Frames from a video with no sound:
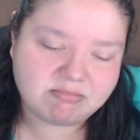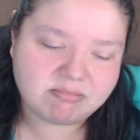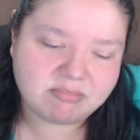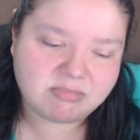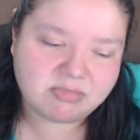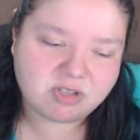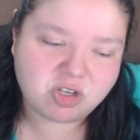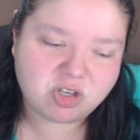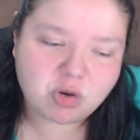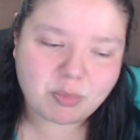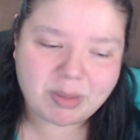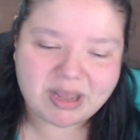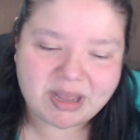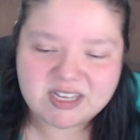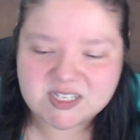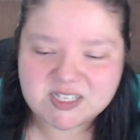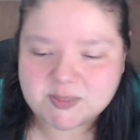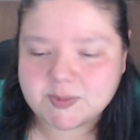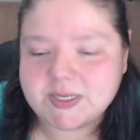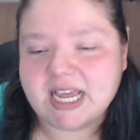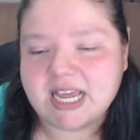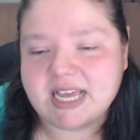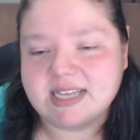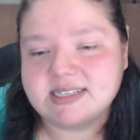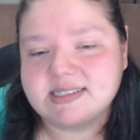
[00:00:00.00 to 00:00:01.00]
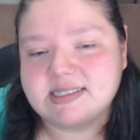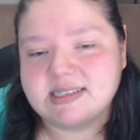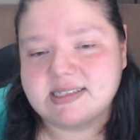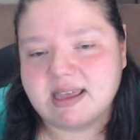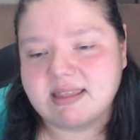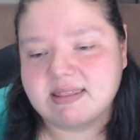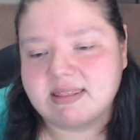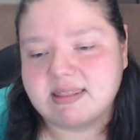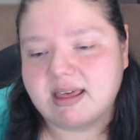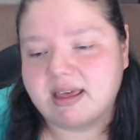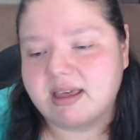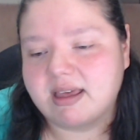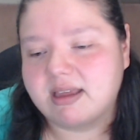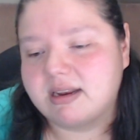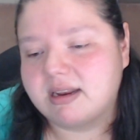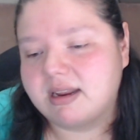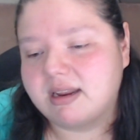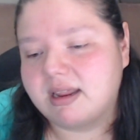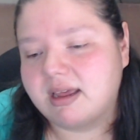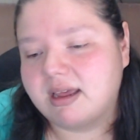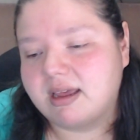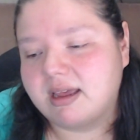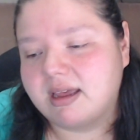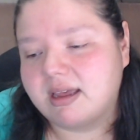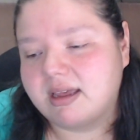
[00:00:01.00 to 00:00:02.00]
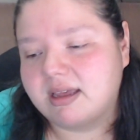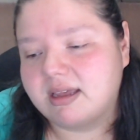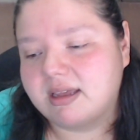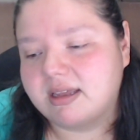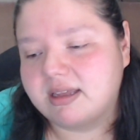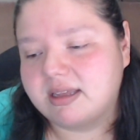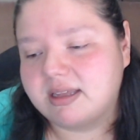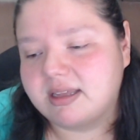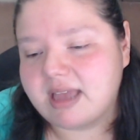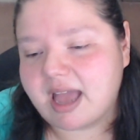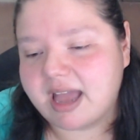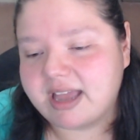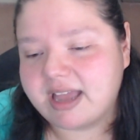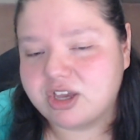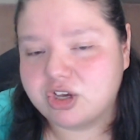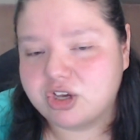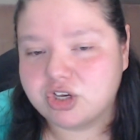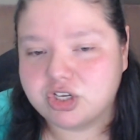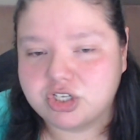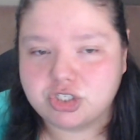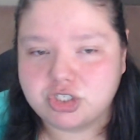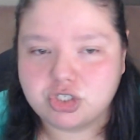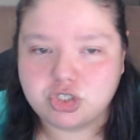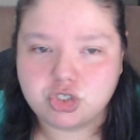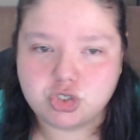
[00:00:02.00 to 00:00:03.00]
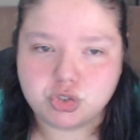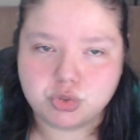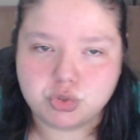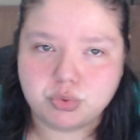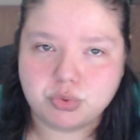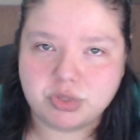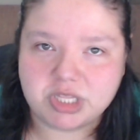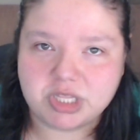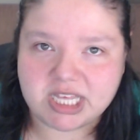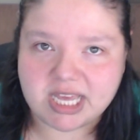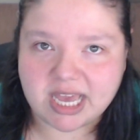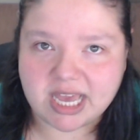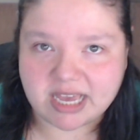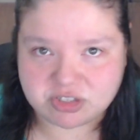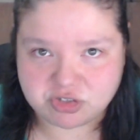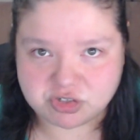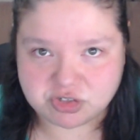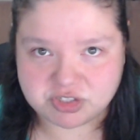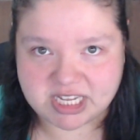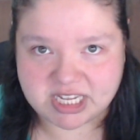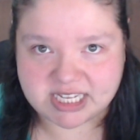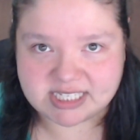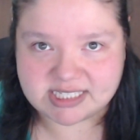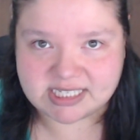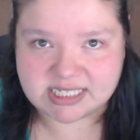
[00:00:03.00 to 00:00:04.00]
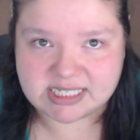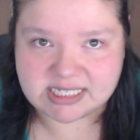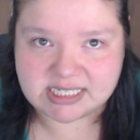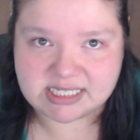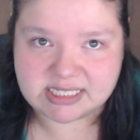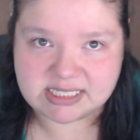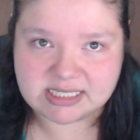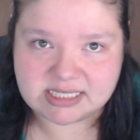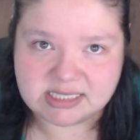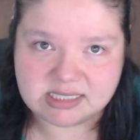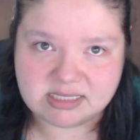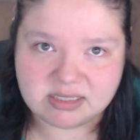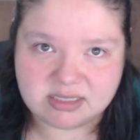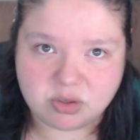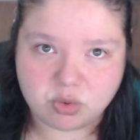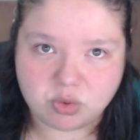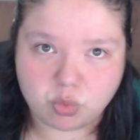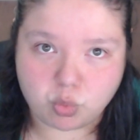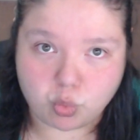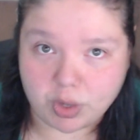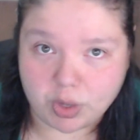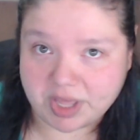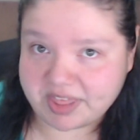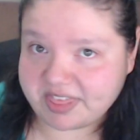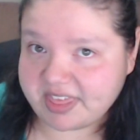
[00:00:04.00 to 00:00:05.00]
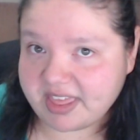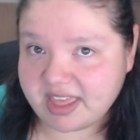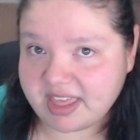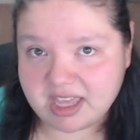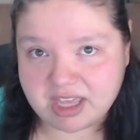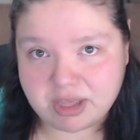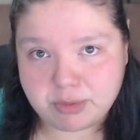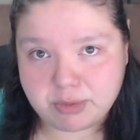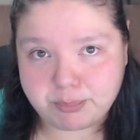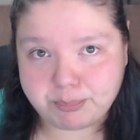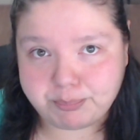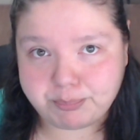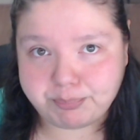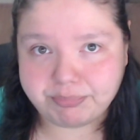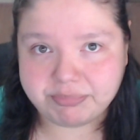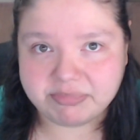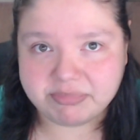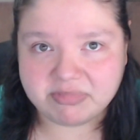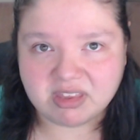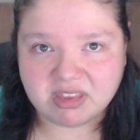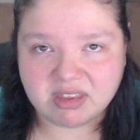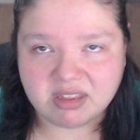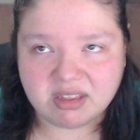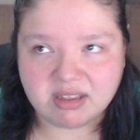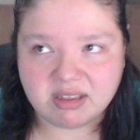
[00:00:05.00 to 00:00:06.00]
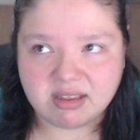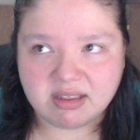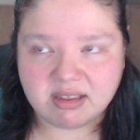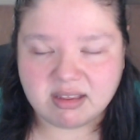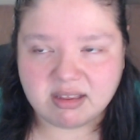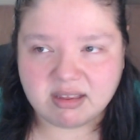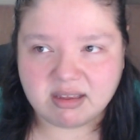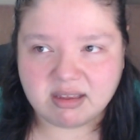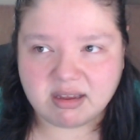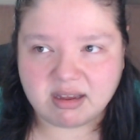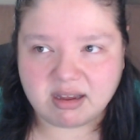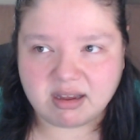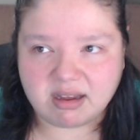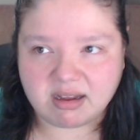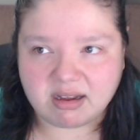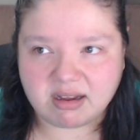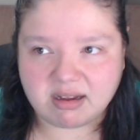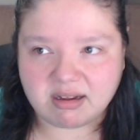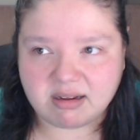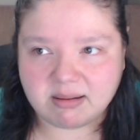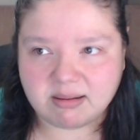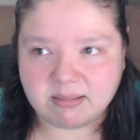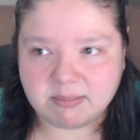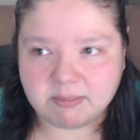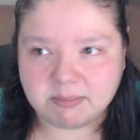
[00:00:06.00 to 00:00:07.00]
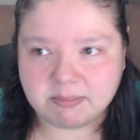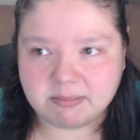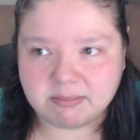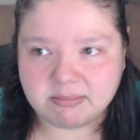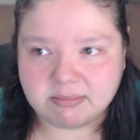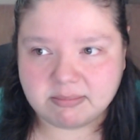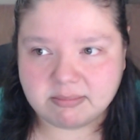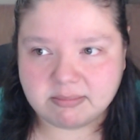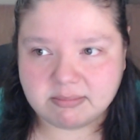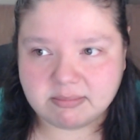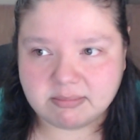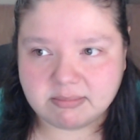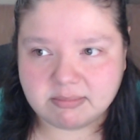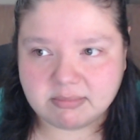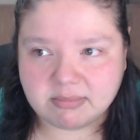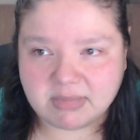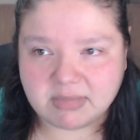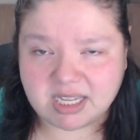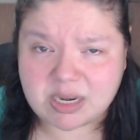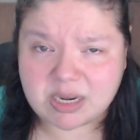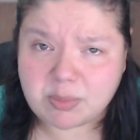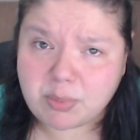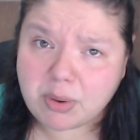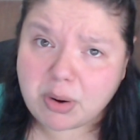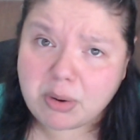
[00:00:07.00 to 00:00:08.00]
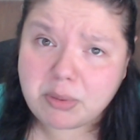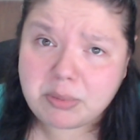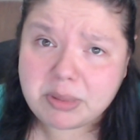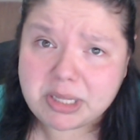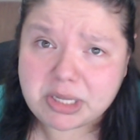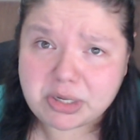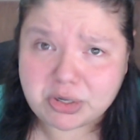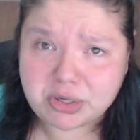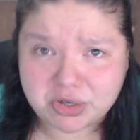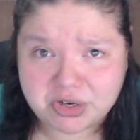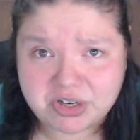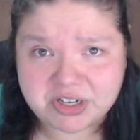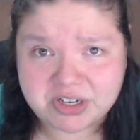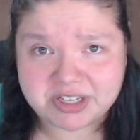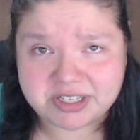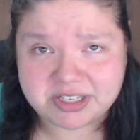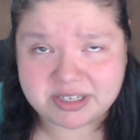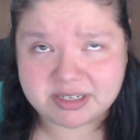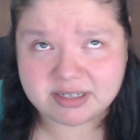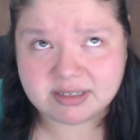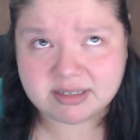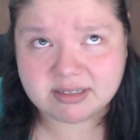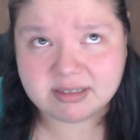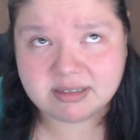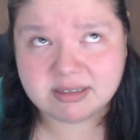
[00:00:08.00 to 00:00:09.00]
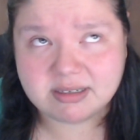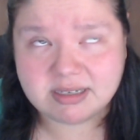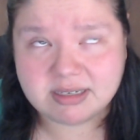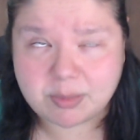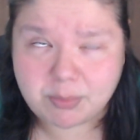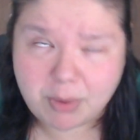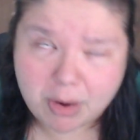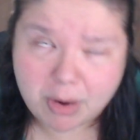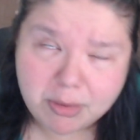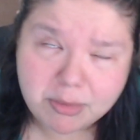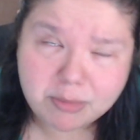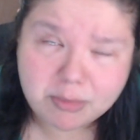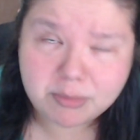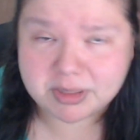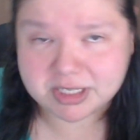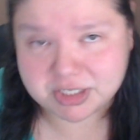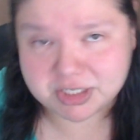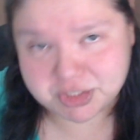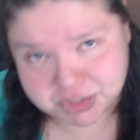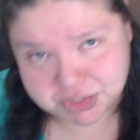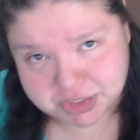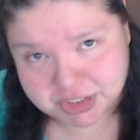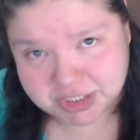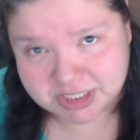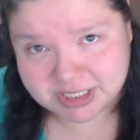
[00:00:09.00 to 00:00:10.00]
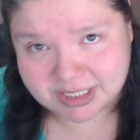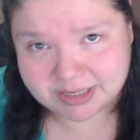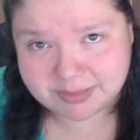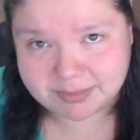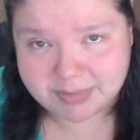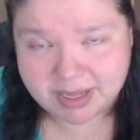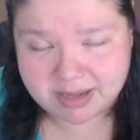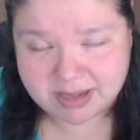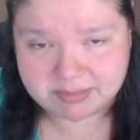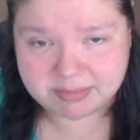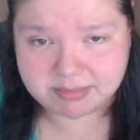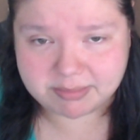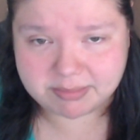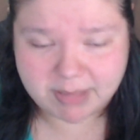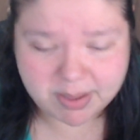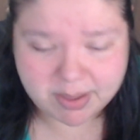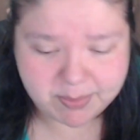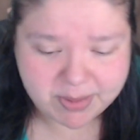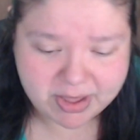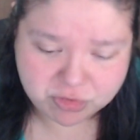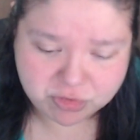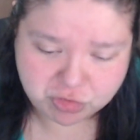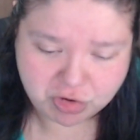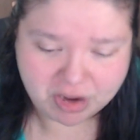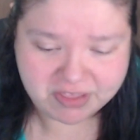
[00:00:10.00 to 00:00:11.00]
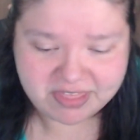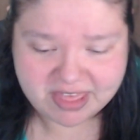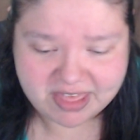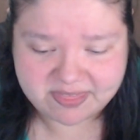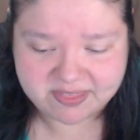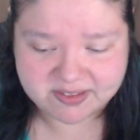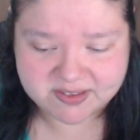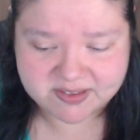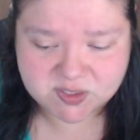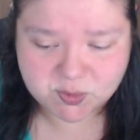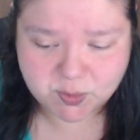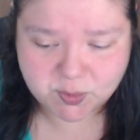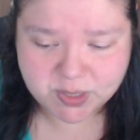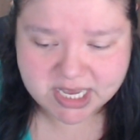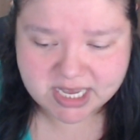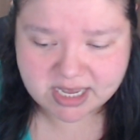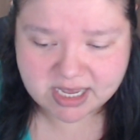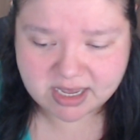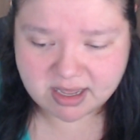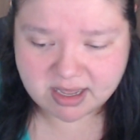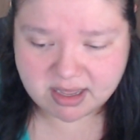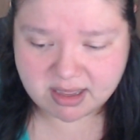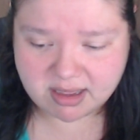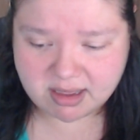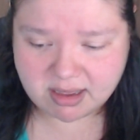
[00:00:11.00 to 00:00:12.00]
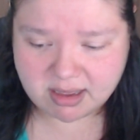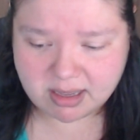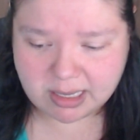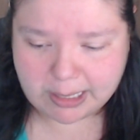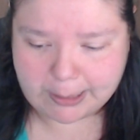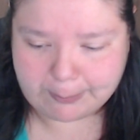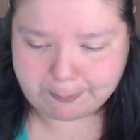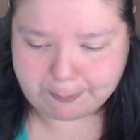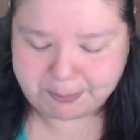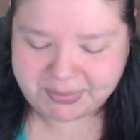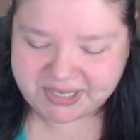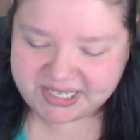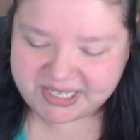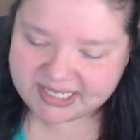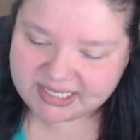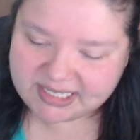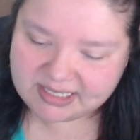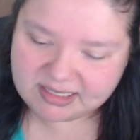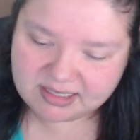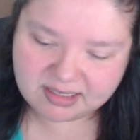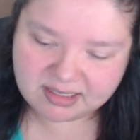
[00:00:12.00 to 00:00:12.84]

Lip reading: my husband has said that I could do the exercises with him, and I probably could, and I probably should, and maybe I'll try that this week. But